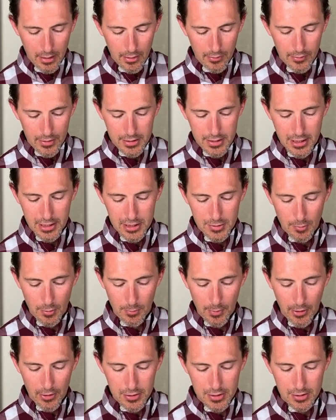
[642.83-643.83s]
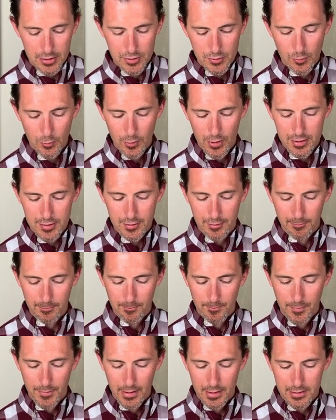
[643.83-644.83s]
The sensible person's wisdom
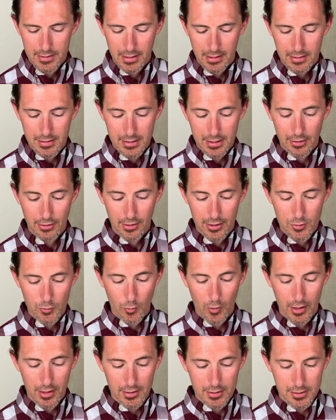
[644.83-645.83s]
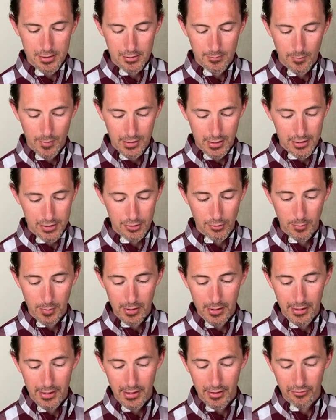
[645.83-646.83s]
is to consider his ways, but the
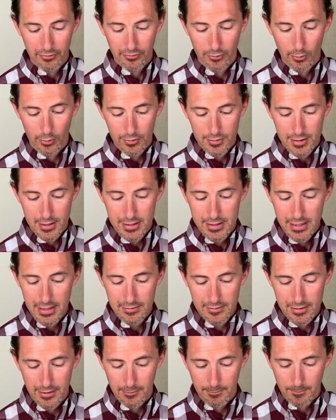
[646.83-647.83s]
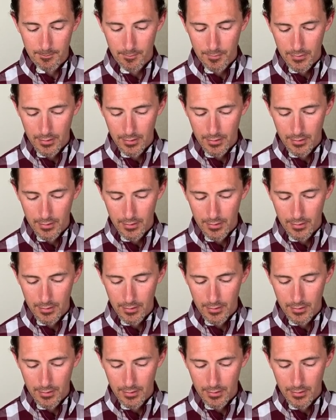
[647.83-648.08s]
stupidity of fools deceives them.